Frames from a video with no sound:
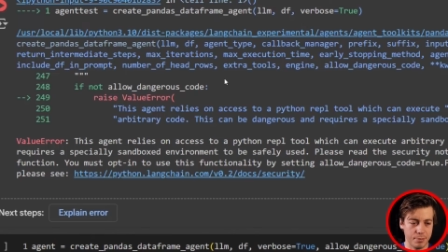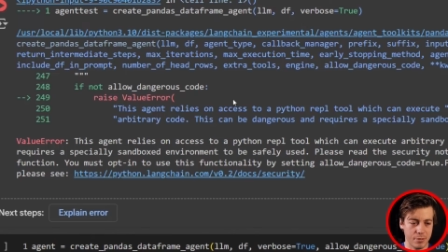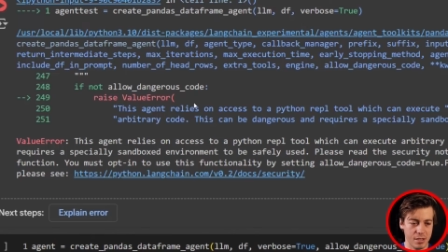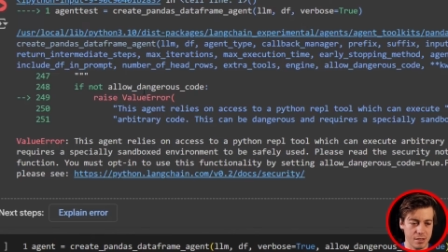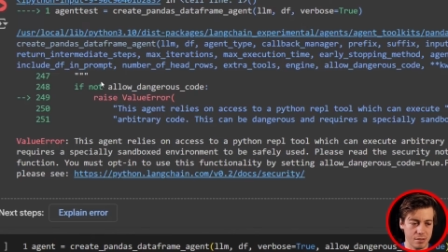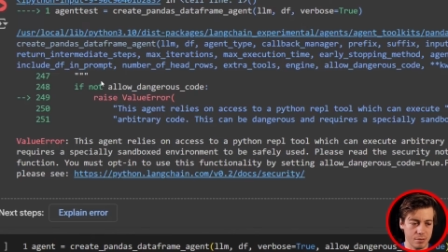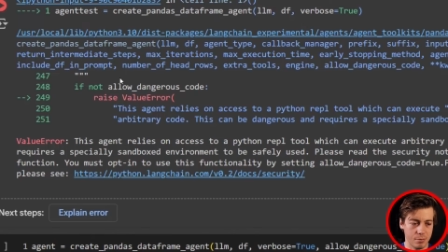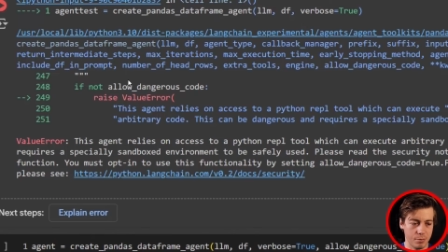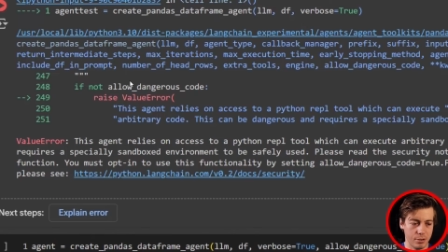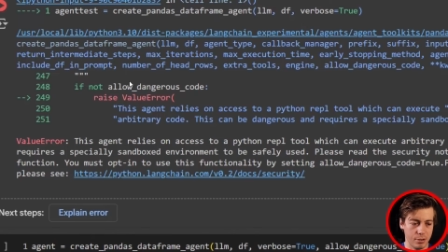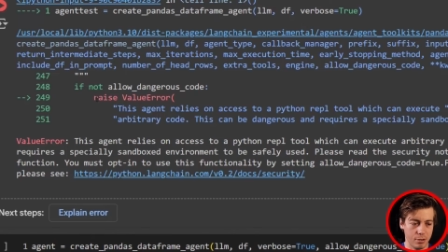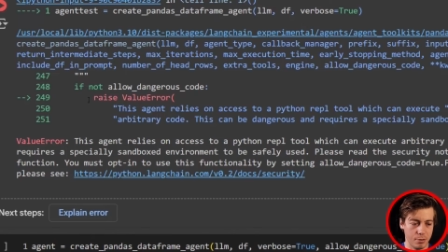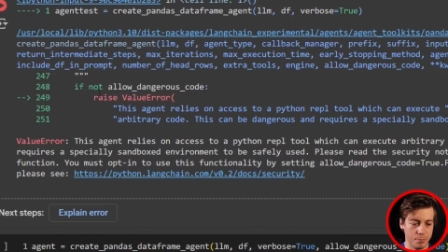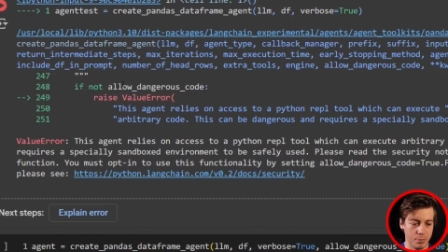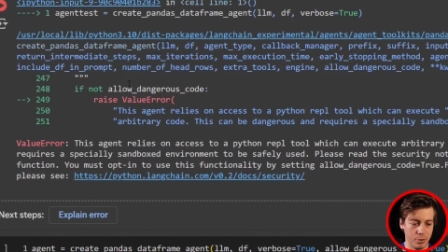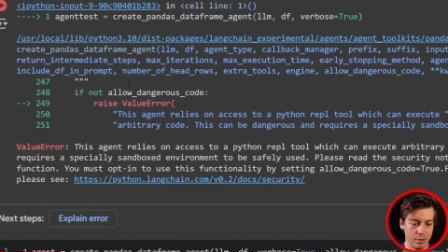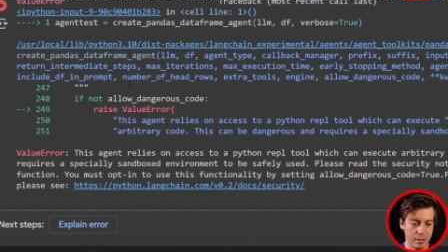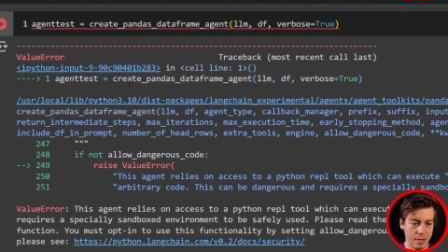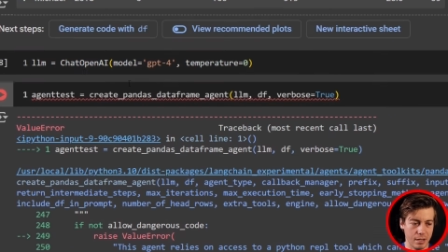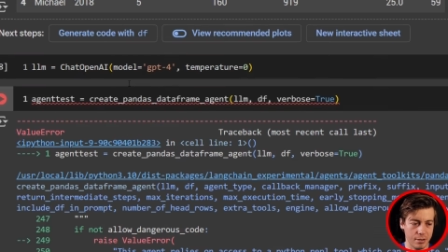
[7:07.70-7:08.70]
accept this when you're
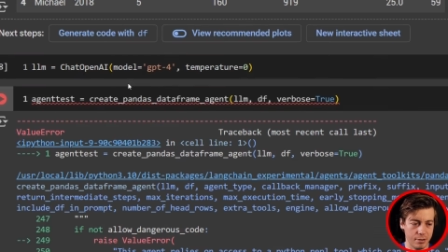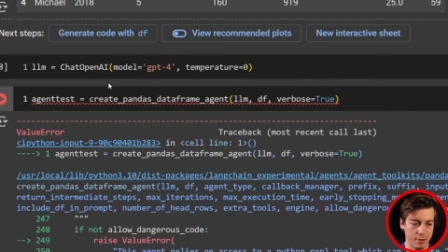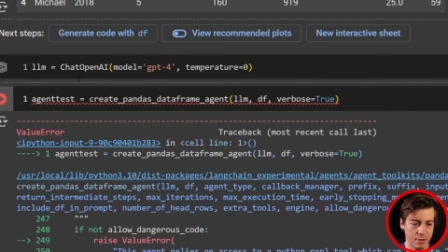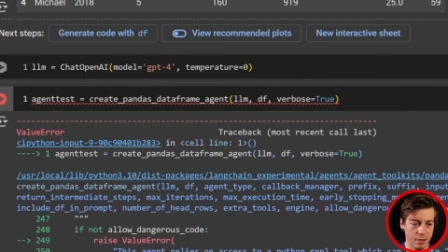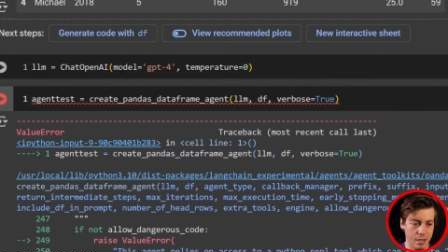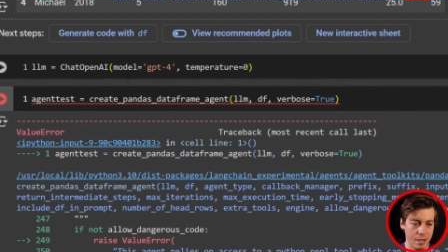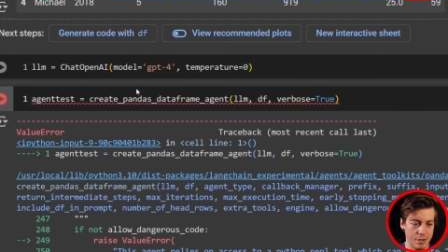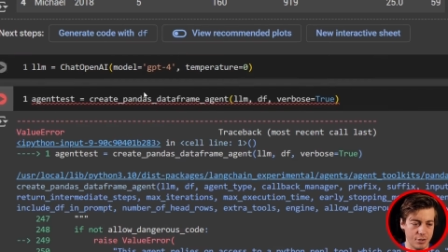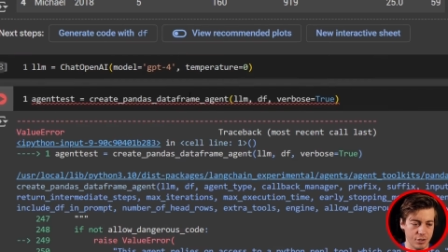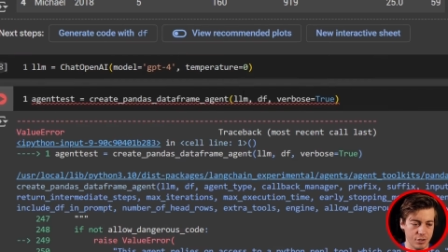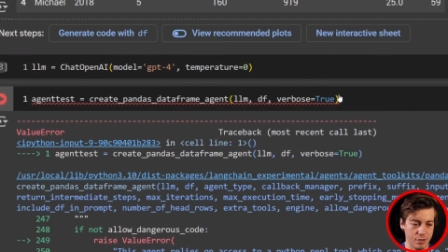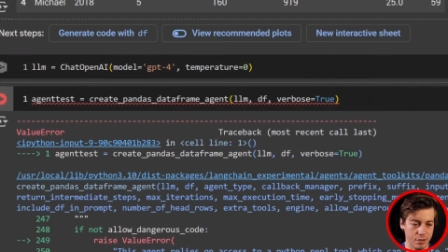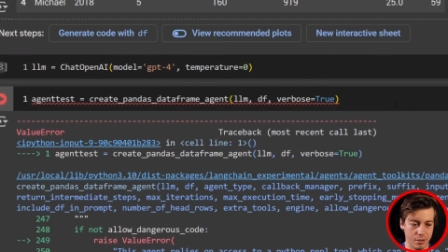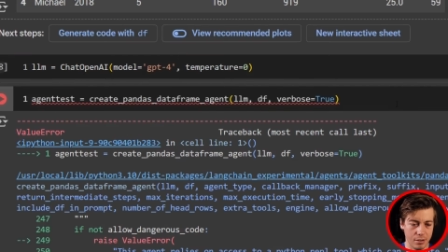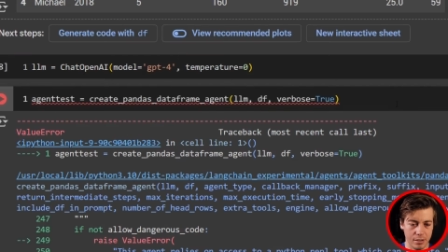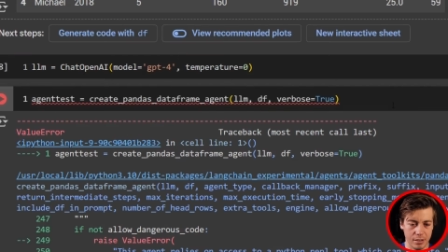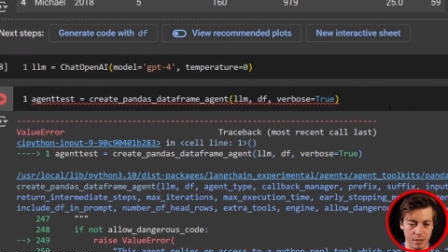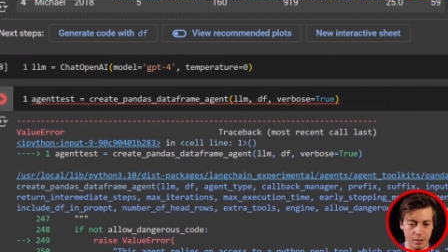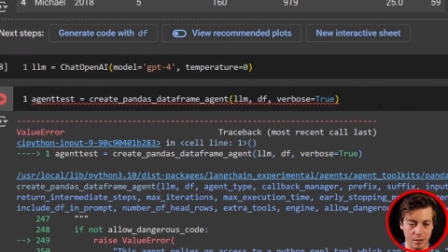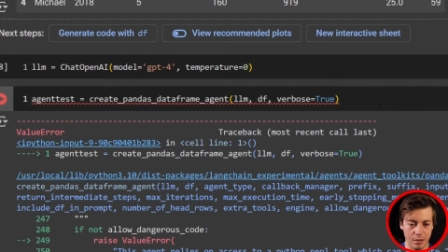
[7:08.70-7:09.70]
building out your agent
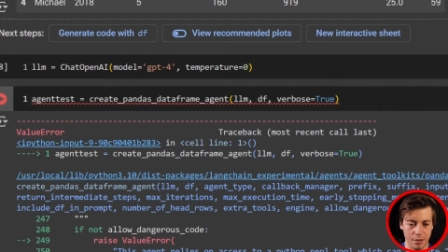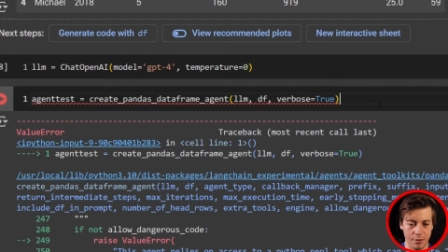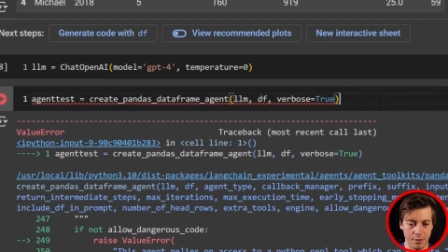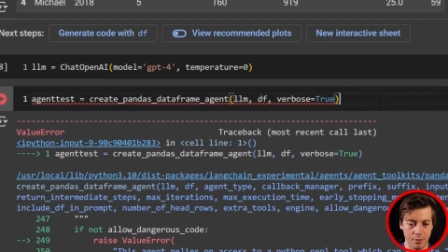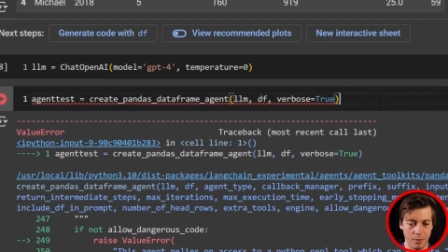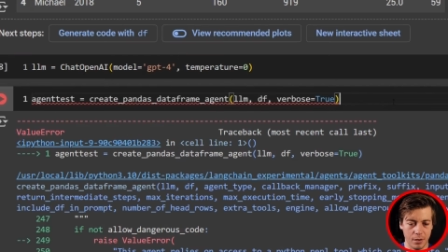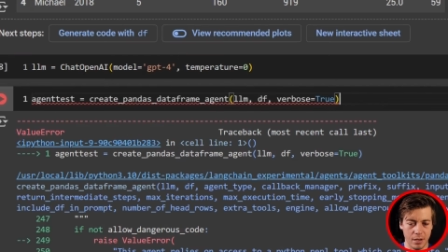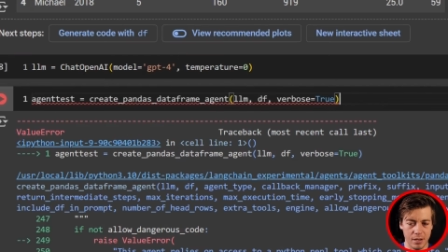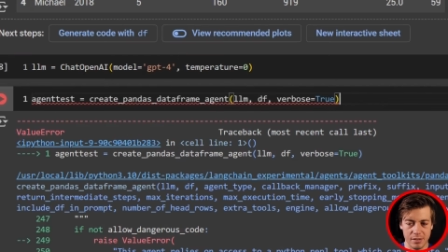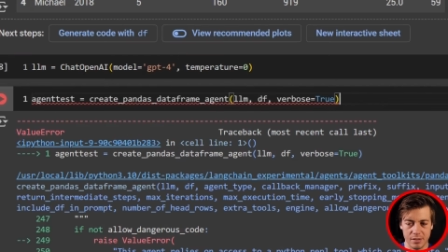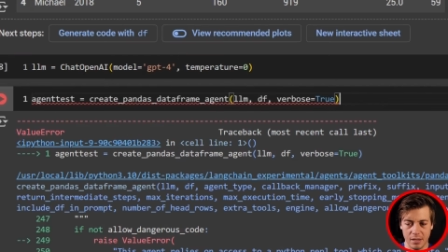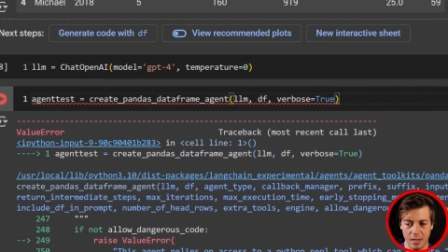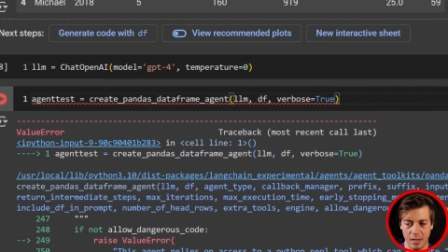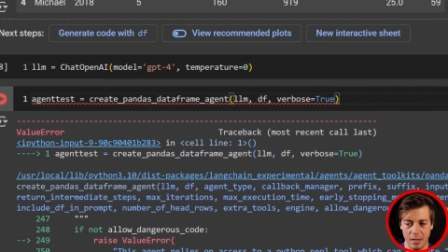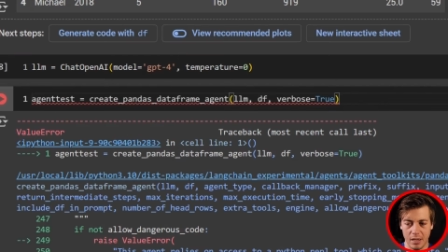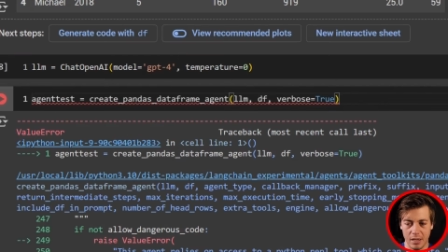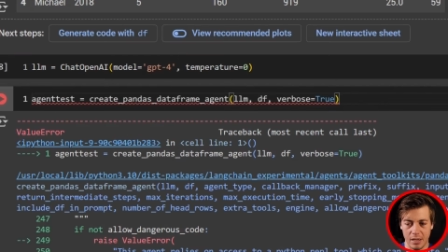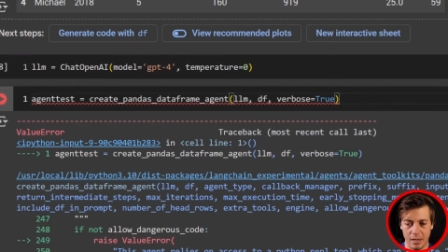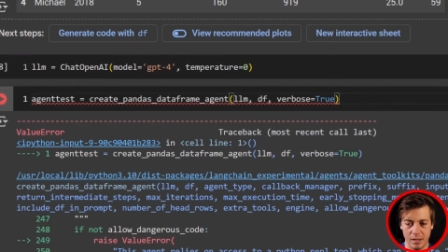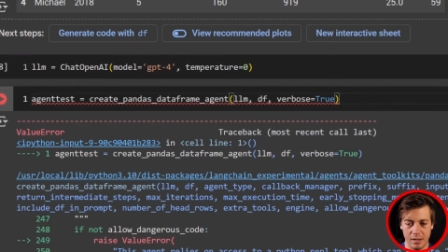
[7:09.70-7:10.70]
on here. Otherwise,
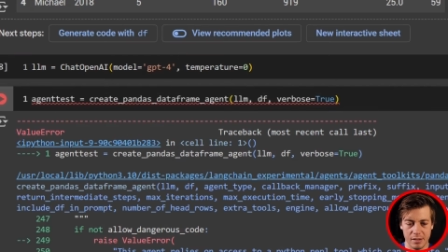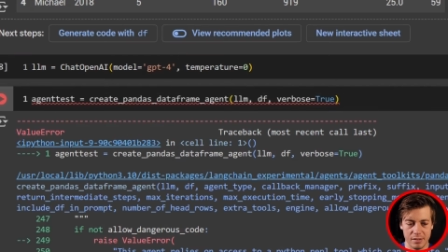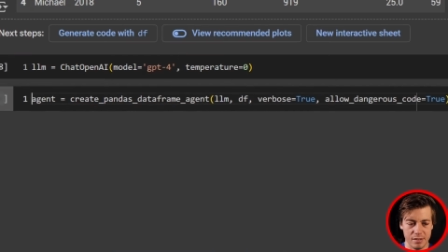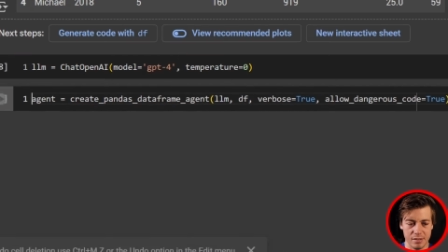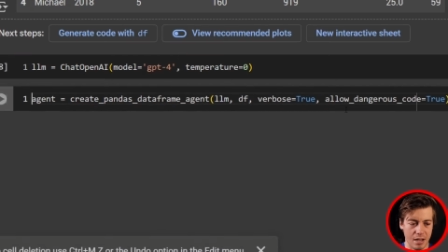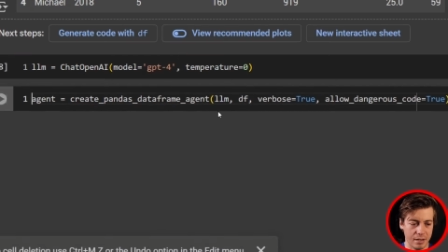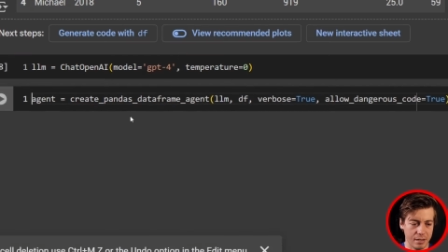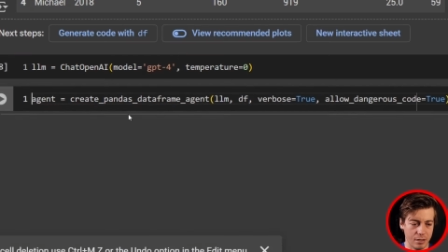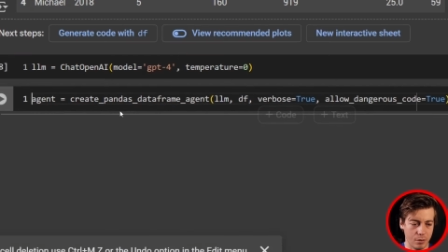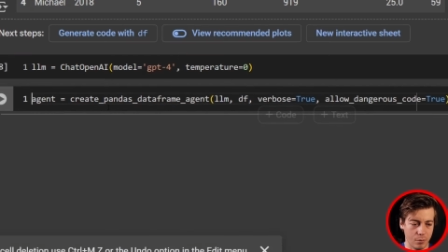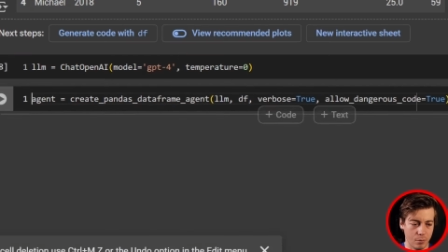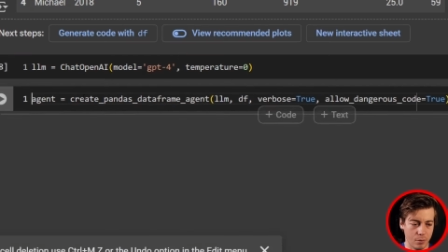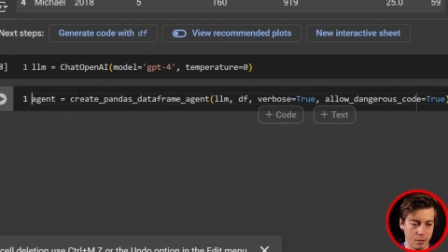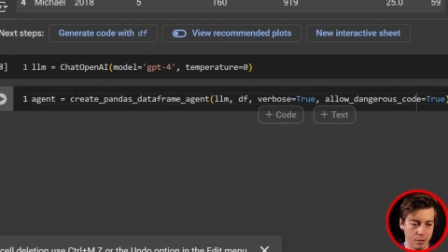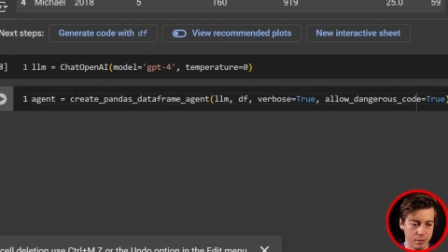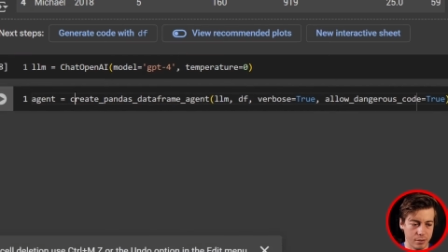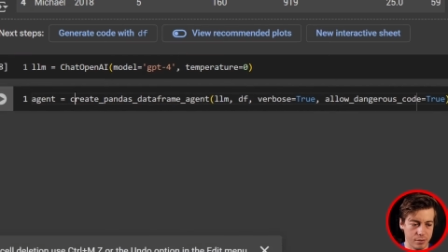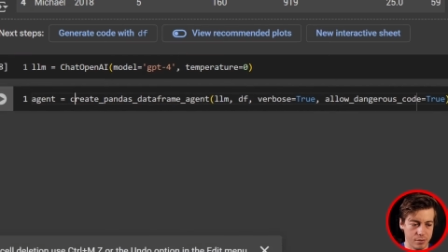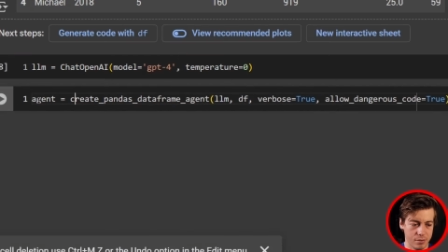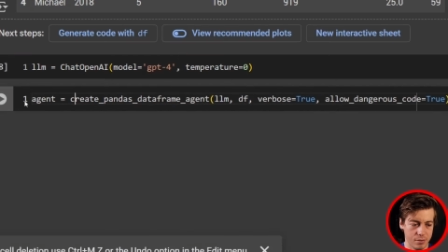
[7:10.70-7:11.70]
it is not going to
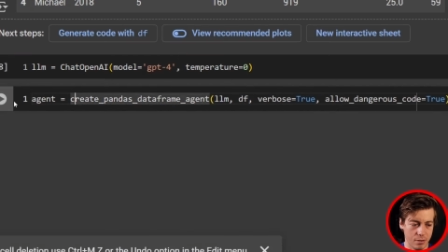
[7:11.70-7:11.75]
work.